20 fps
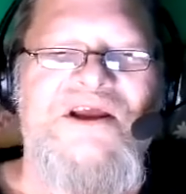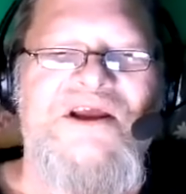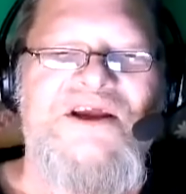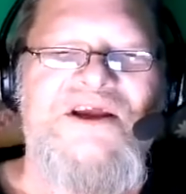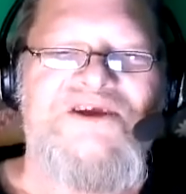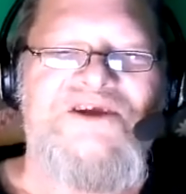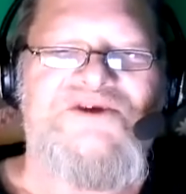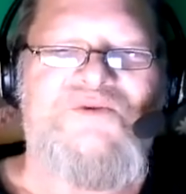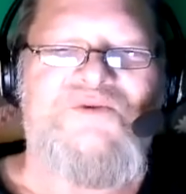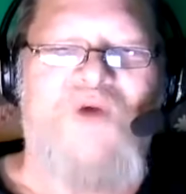
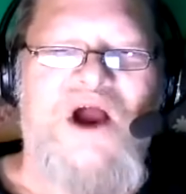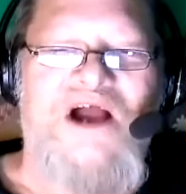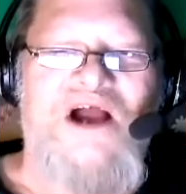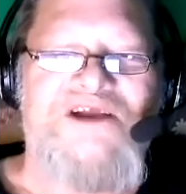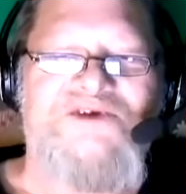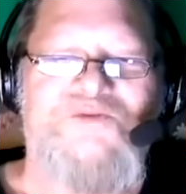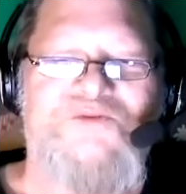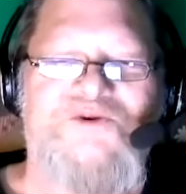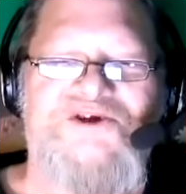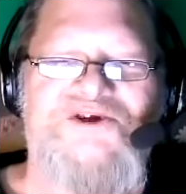his
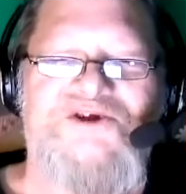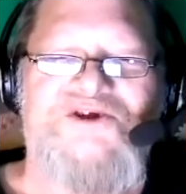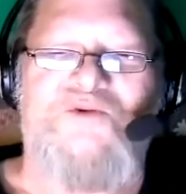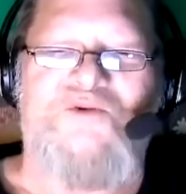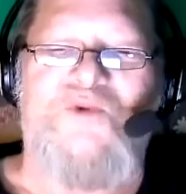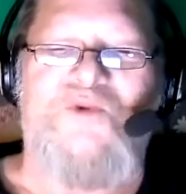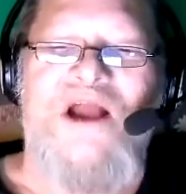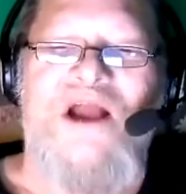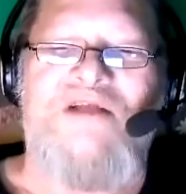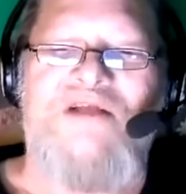rise was
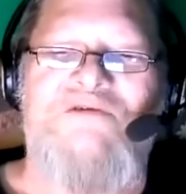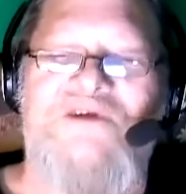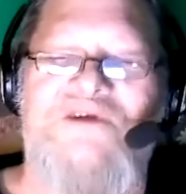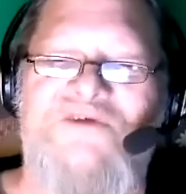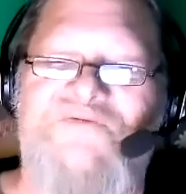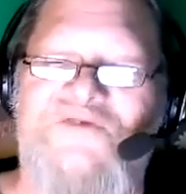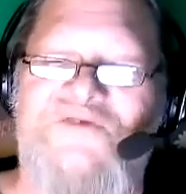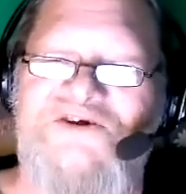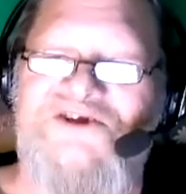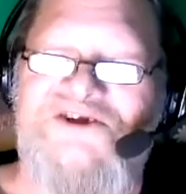
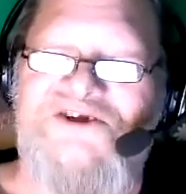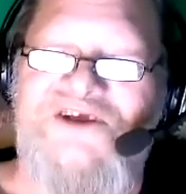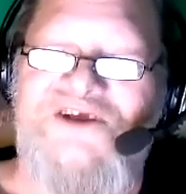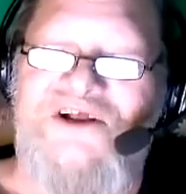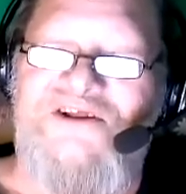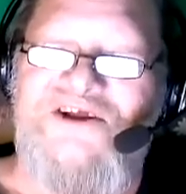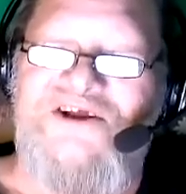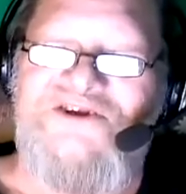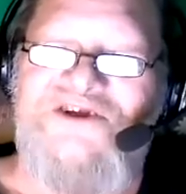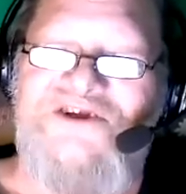directly
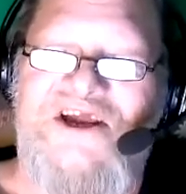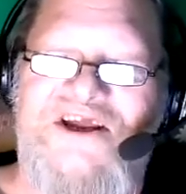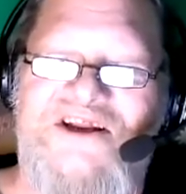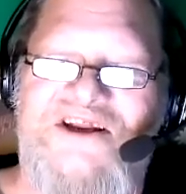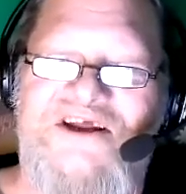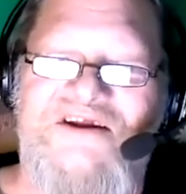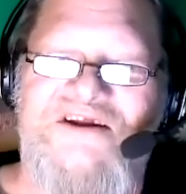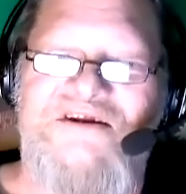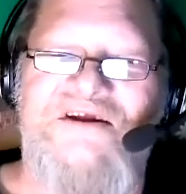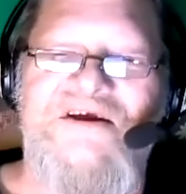
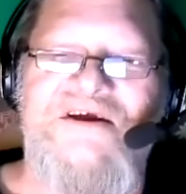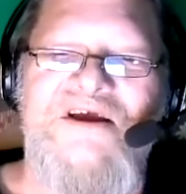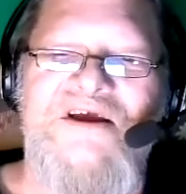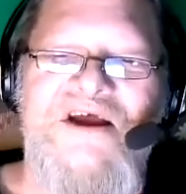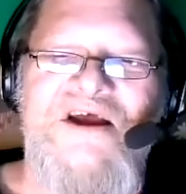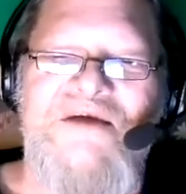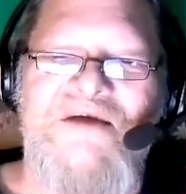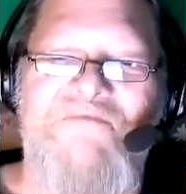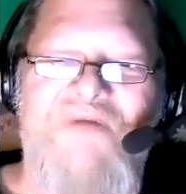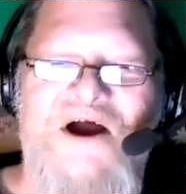facilitated
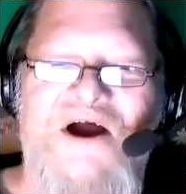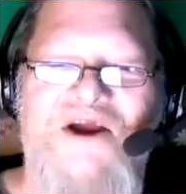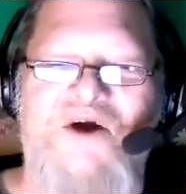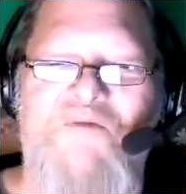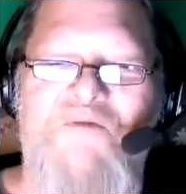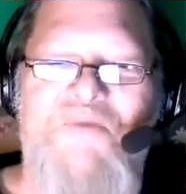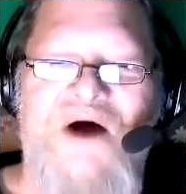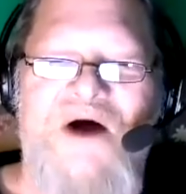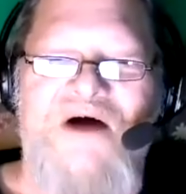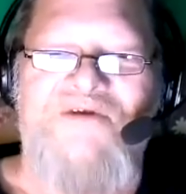by the
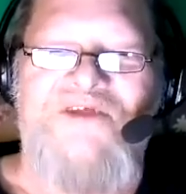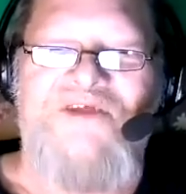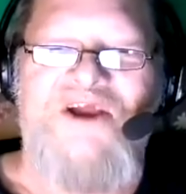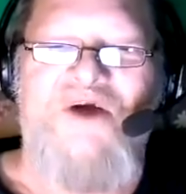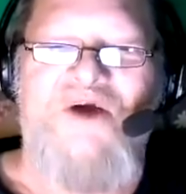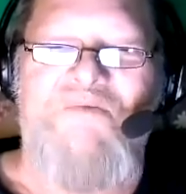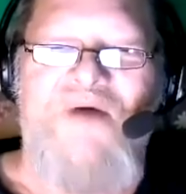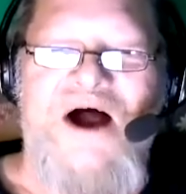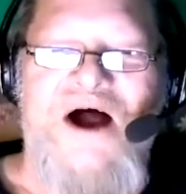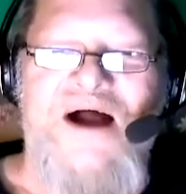
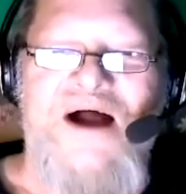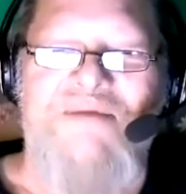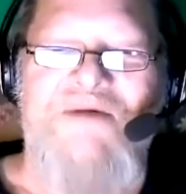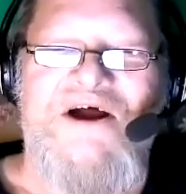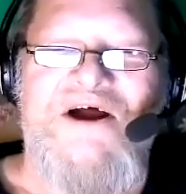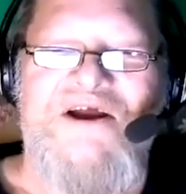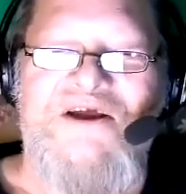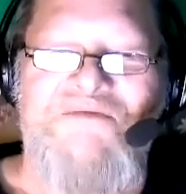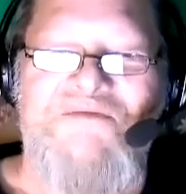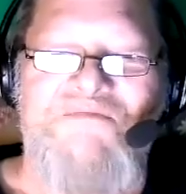
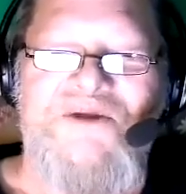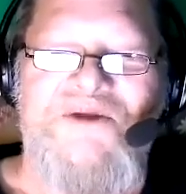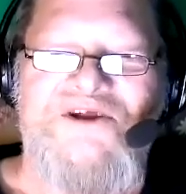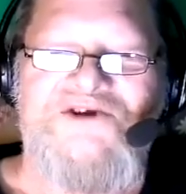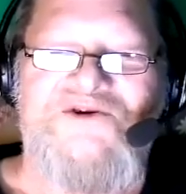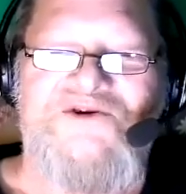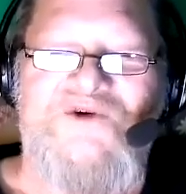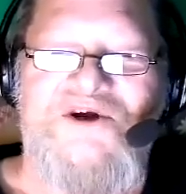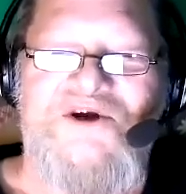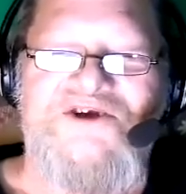Obama
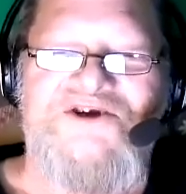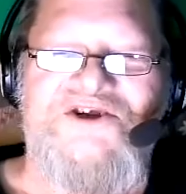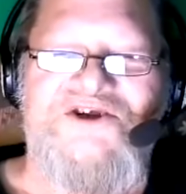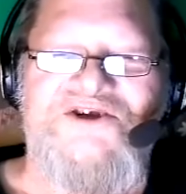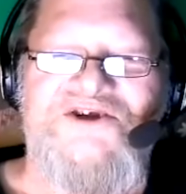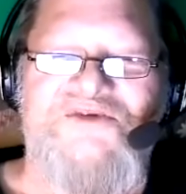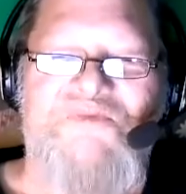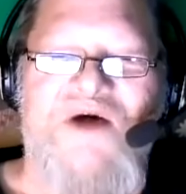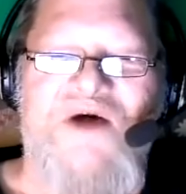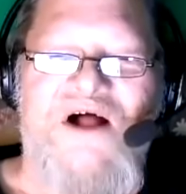
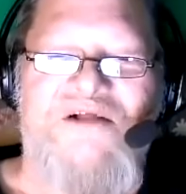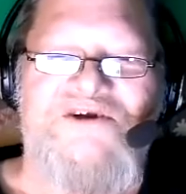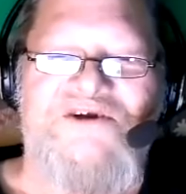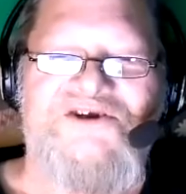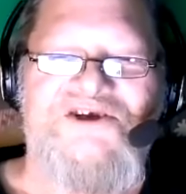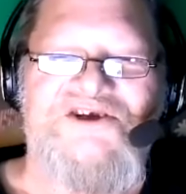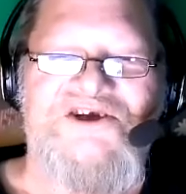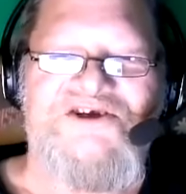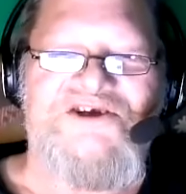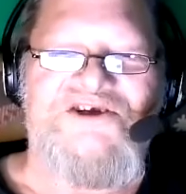administration's
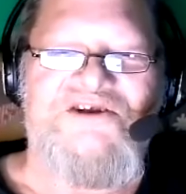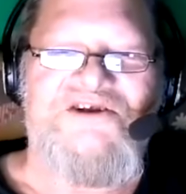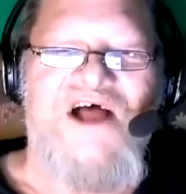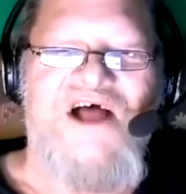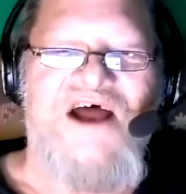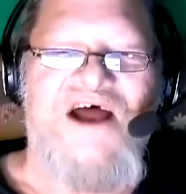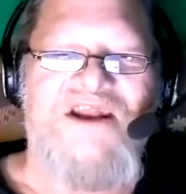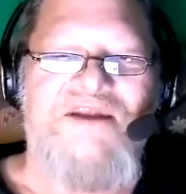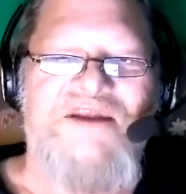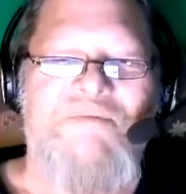policies in
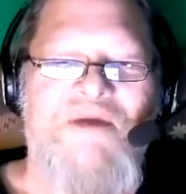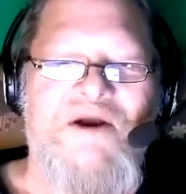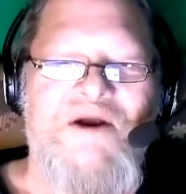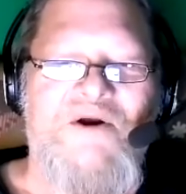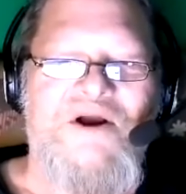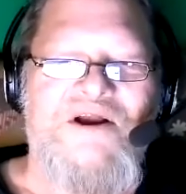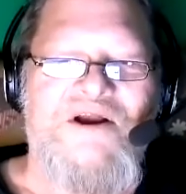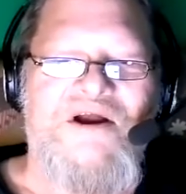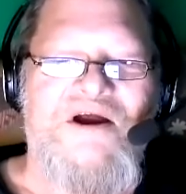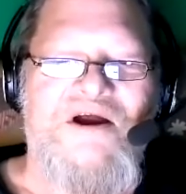Latin
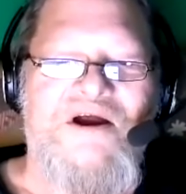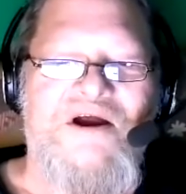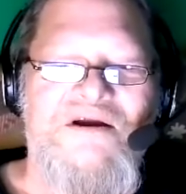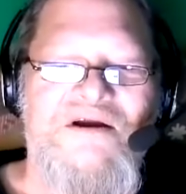America.